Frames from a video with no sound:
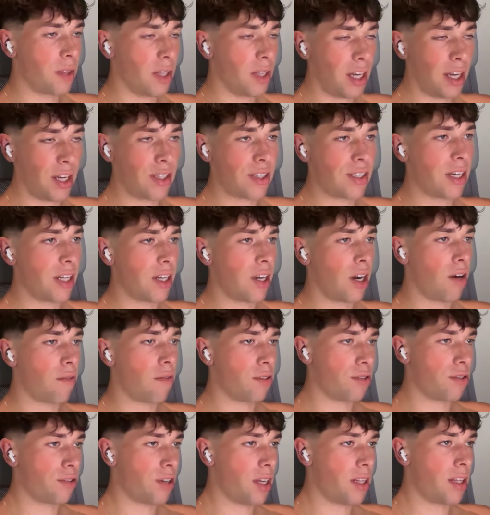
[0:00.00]
insane
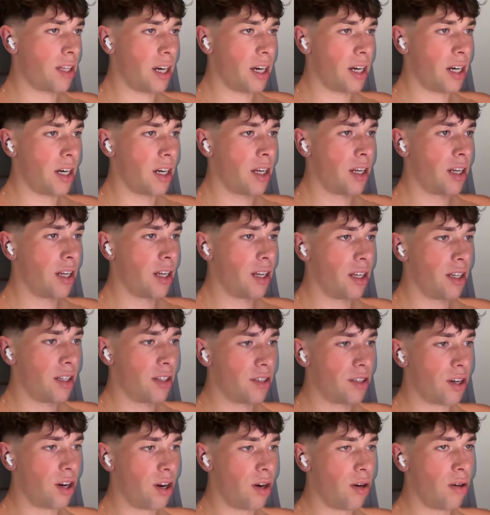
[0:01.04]
offers right there.
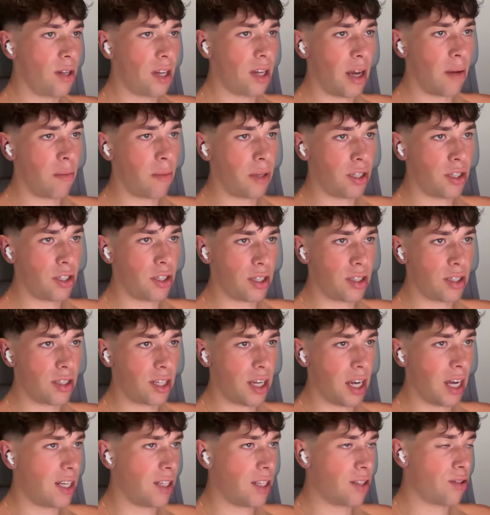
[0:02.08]
So let me just
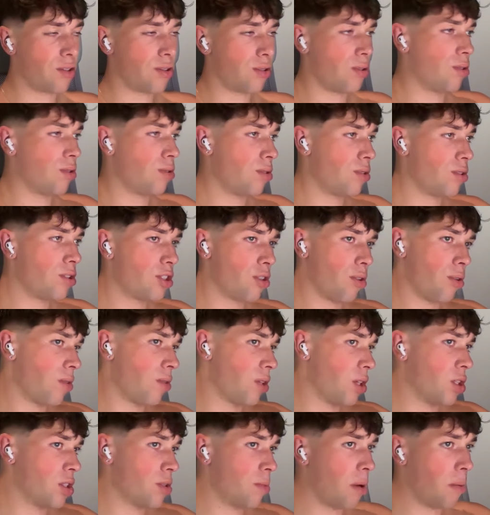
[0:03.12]
get into showing
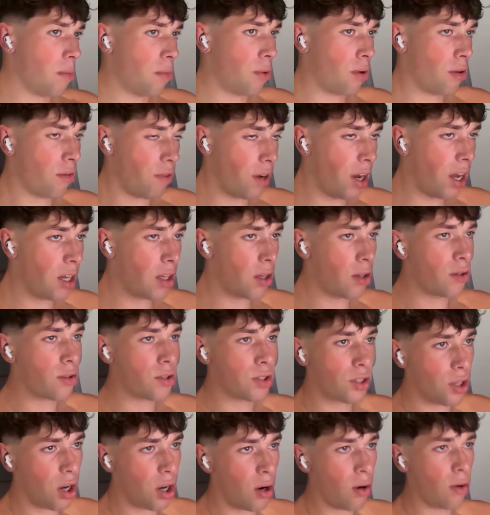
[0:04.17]
you a bit more value.
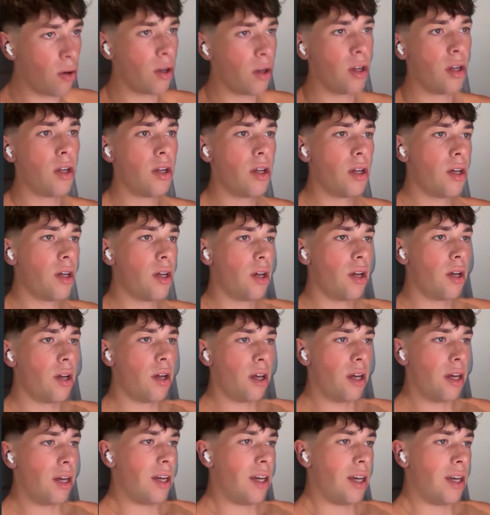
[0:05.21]
So
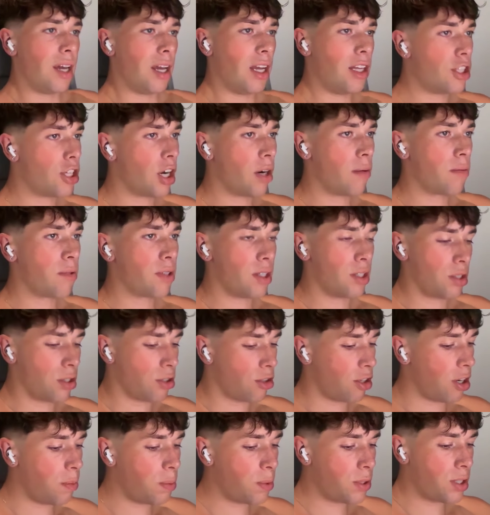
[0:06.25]
in terms of the
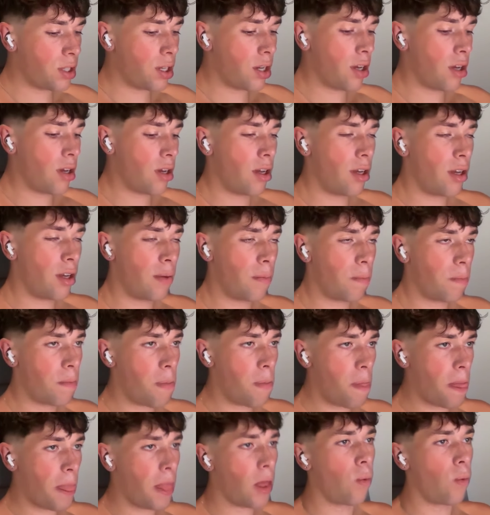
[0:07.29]
scripts,
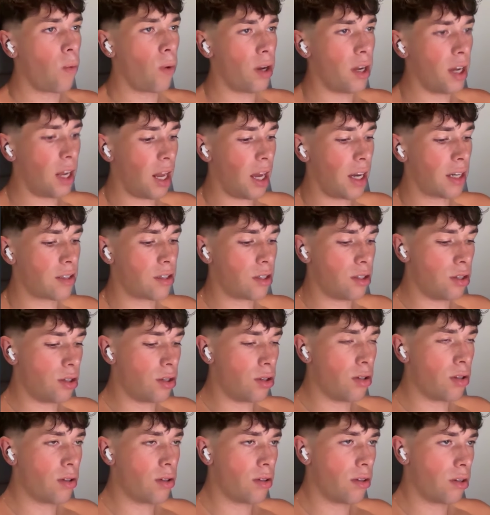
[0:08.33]
what I like to
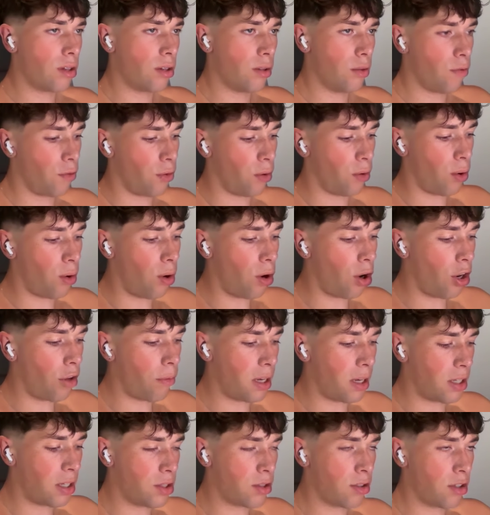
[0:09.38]
do for all of
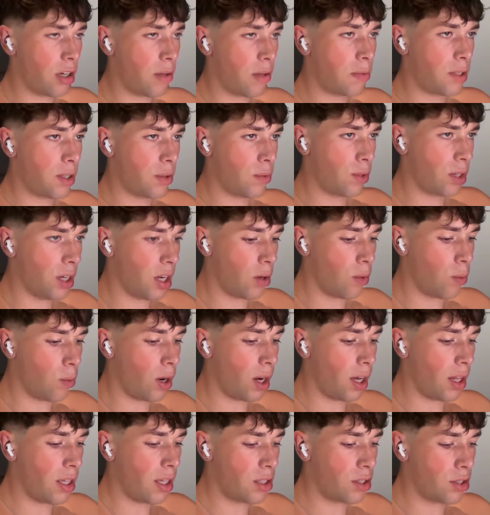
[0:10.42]
my scripts, and kind of
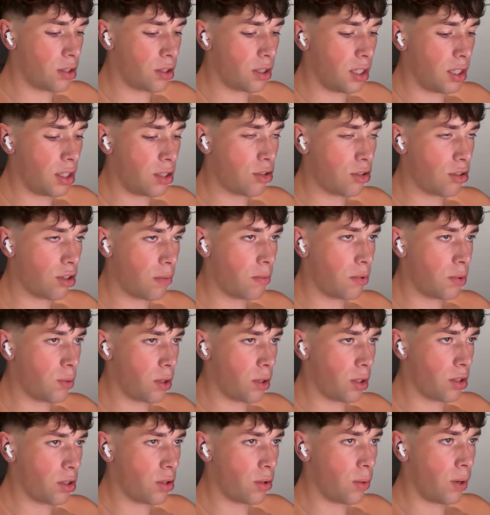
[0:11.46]
why these scripts
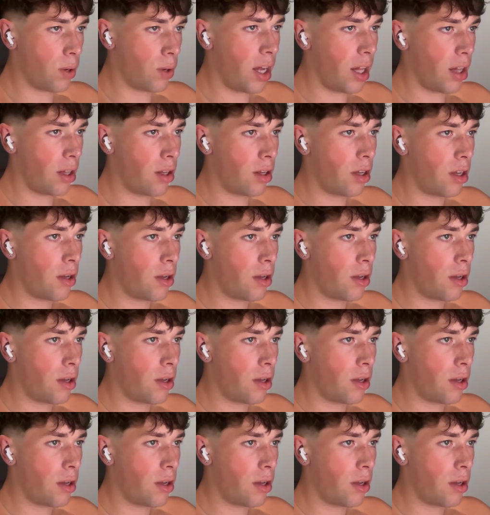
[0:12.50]
work so well,